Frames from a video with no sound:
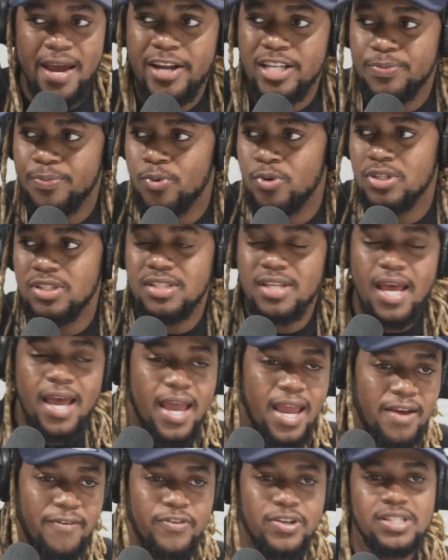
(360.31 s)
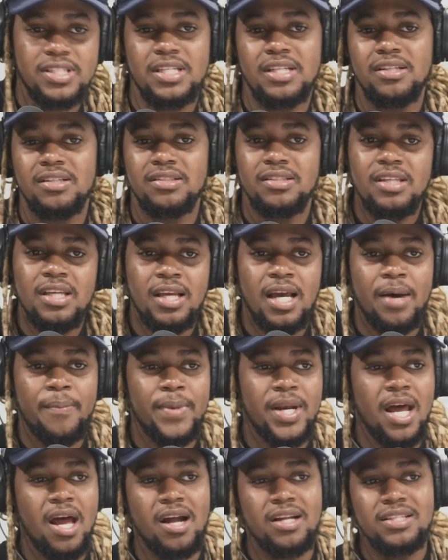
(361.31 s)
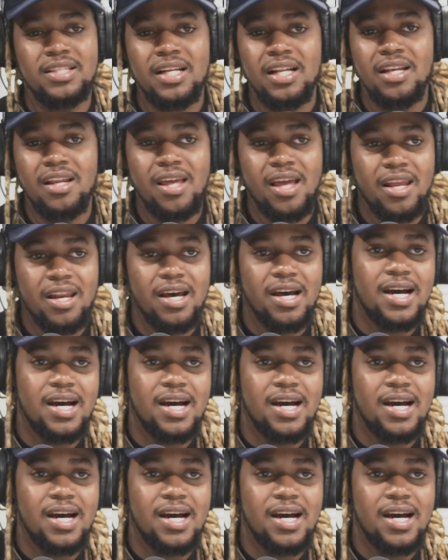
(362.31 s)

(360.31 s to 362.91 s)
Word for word: exposed to every single thing. I'm not gonna tell none